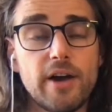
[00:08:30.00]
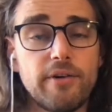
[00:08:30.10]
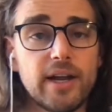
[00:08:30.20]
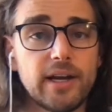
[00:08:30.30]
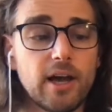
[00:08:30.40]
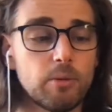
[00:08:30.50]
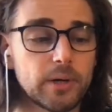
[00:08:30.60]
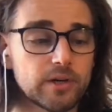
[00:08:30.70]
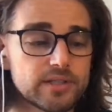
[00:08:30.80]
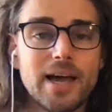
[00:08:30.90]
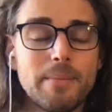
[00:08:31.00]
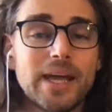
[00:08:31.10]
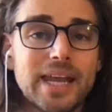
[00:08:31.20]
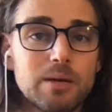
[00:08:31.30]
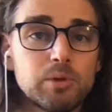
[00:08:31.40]
that right now because I'm
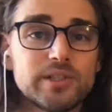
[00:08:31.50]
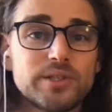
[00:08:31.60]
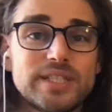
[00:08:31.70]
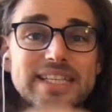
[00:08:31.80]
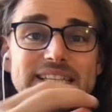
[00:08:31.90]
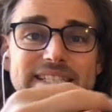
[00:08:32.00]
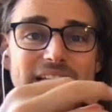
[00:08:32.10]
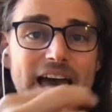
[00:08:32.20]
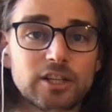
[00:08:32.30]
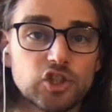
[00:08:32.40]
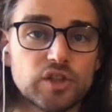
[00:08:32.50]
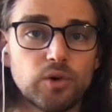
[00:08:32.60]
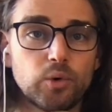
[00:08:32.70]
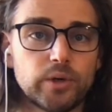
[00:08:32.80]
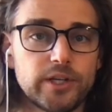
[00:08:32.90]
unable to detach
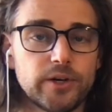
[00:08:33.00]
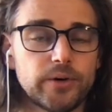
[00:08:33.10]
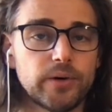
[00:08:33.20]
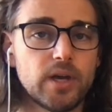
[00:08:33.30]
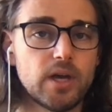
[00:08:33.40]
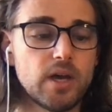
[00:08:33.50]
the audio.